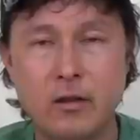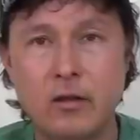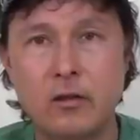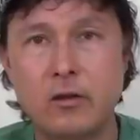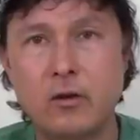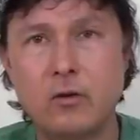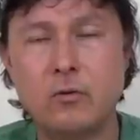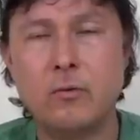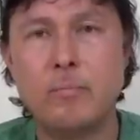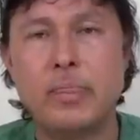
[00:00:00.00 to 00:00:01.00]
you
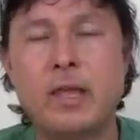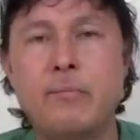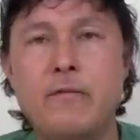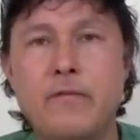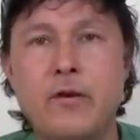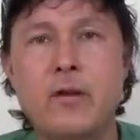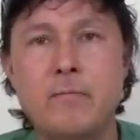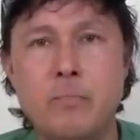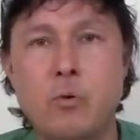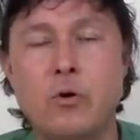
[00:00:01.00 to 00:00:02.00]
know, can be very
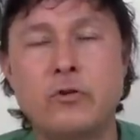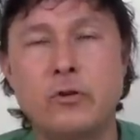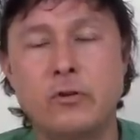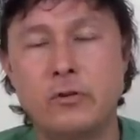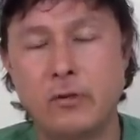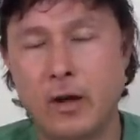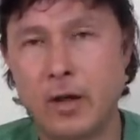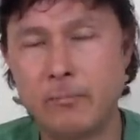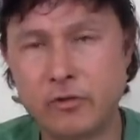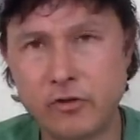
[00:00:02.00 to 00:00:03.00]
important. I
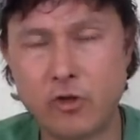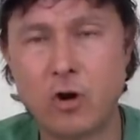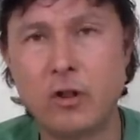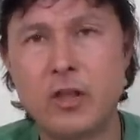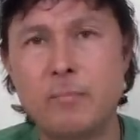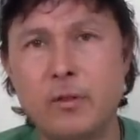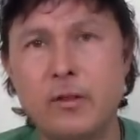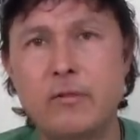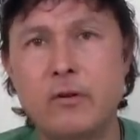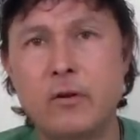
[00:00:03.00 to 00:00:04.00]
am strongly a
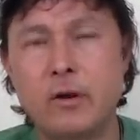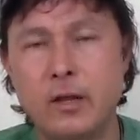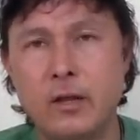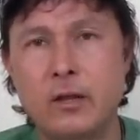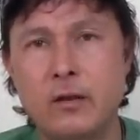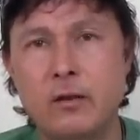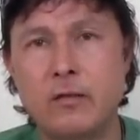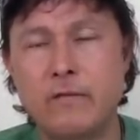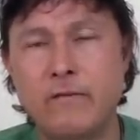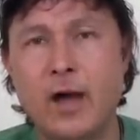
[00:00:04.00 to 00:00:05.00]
believer in
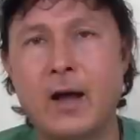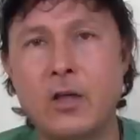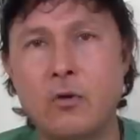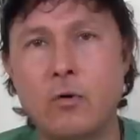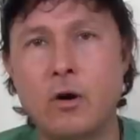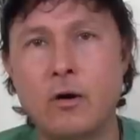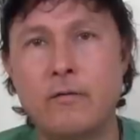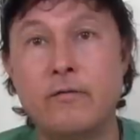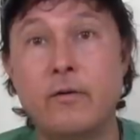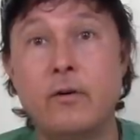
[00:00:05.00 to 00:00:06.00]
the value
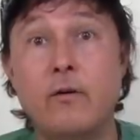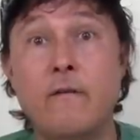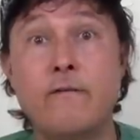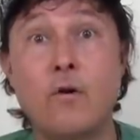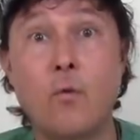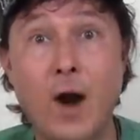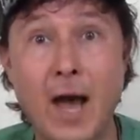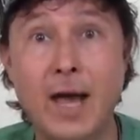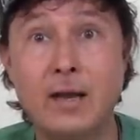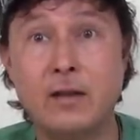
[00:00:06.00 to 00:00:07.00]
of
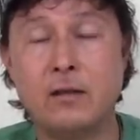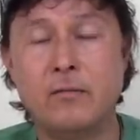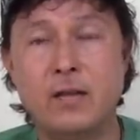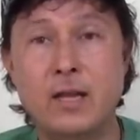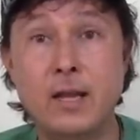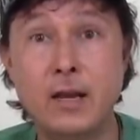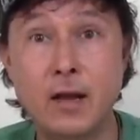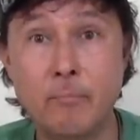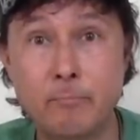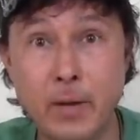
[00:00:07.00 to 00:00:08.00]
variety. Eating
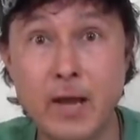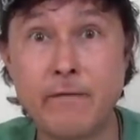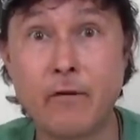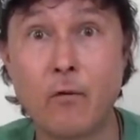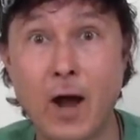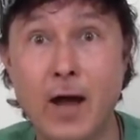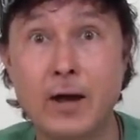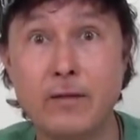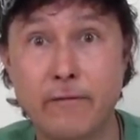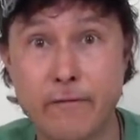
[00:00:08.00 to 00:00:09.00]
a big
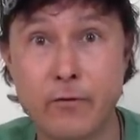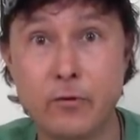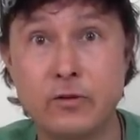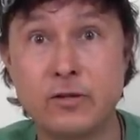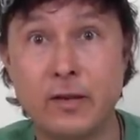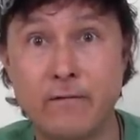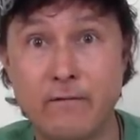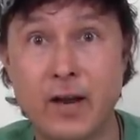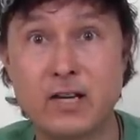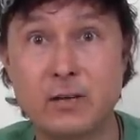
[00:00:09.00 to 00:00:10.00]
variety of fruits and
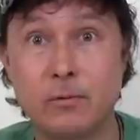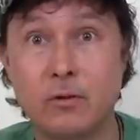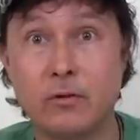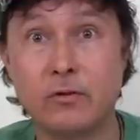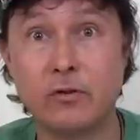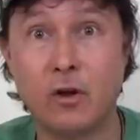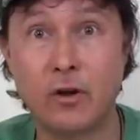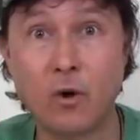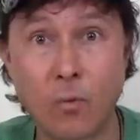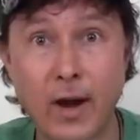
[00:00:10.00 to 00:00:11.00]
vegetables
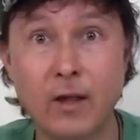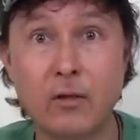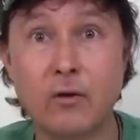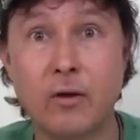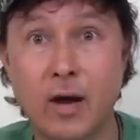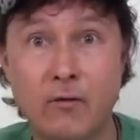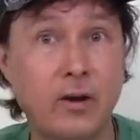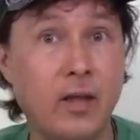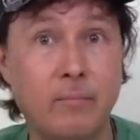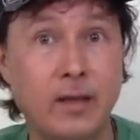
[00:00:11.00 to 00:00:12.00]
on a regular and
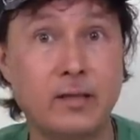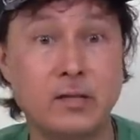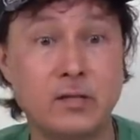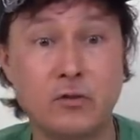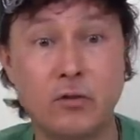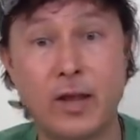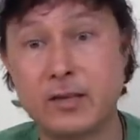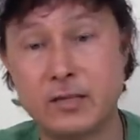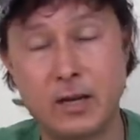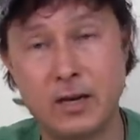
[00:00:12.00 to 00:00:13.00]
everyday basis. So
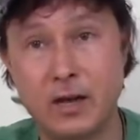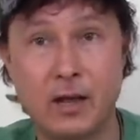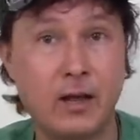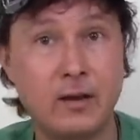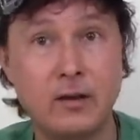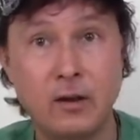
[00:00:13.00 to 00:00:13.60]
last night I had